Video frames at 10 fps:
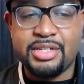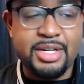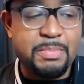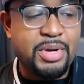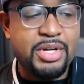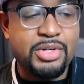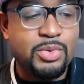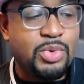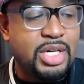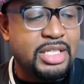And Predator
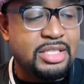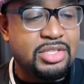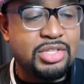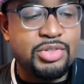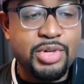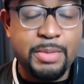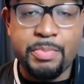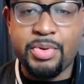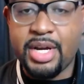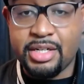1, 2, and
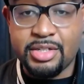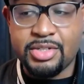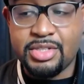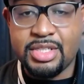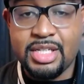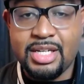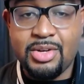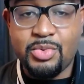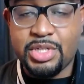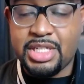Predators,
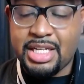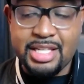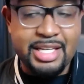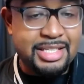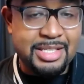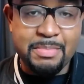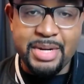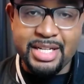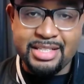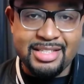which I think is the
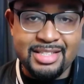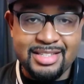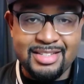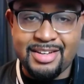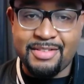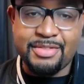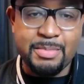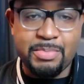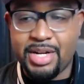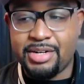best of the
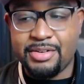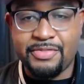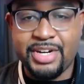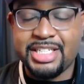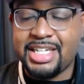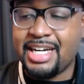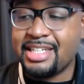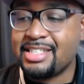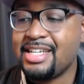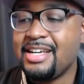Predator franchise,
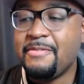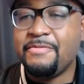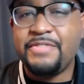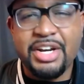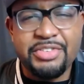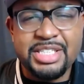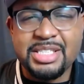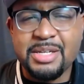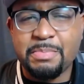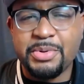very
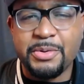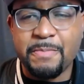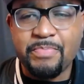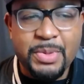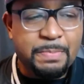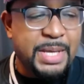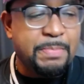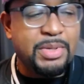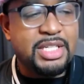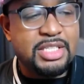simple. People
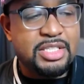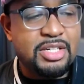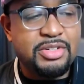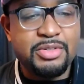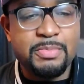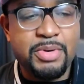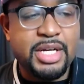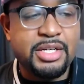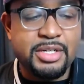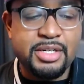in a jungle,
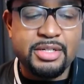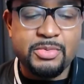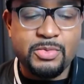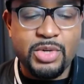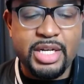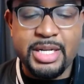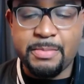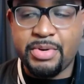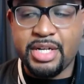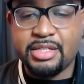Predator 1 and
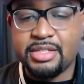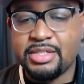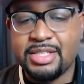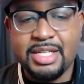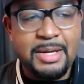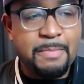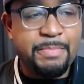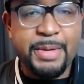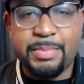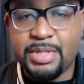Predators,
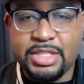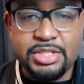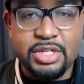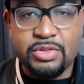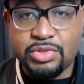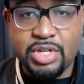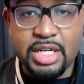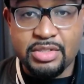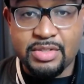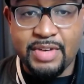people in a jungle trying to
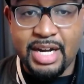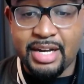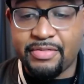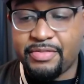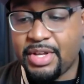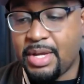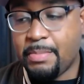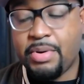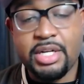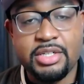survive.
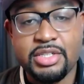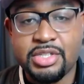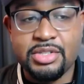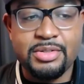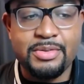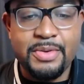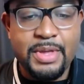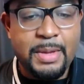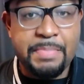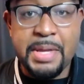Predator 2,
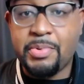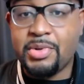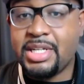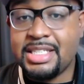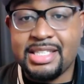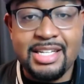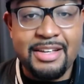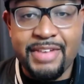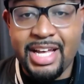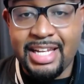people in the city of
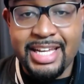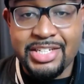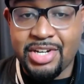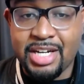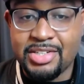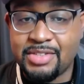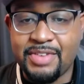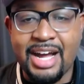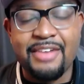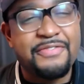LA trying to
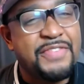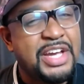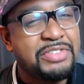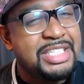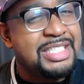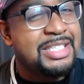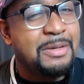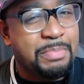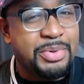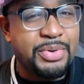survive. Very
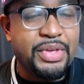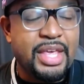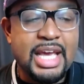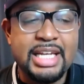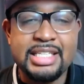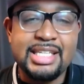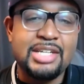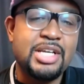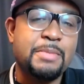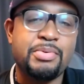simple. And it sounds
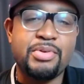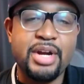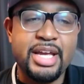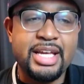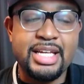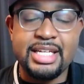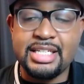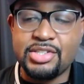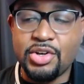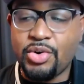like Prey is
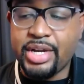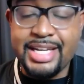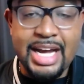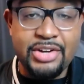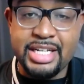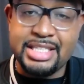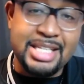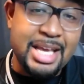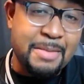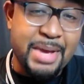going down that
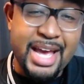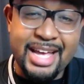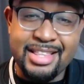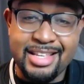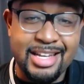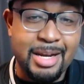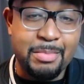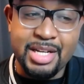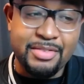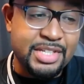same path, and I'm
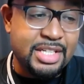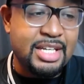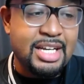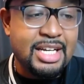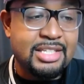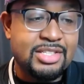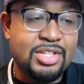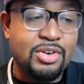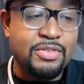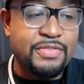loving it
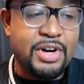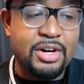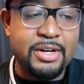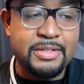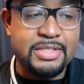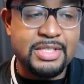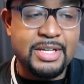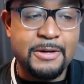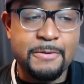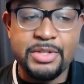so far.
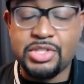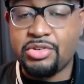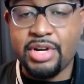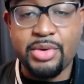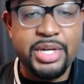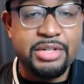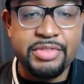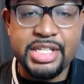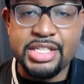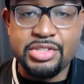So it's a great way to
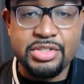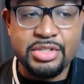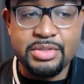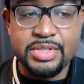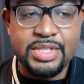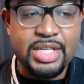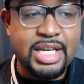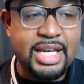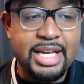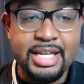reintroduce
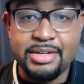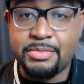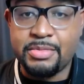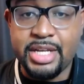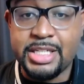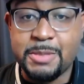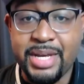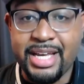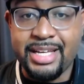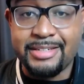and expand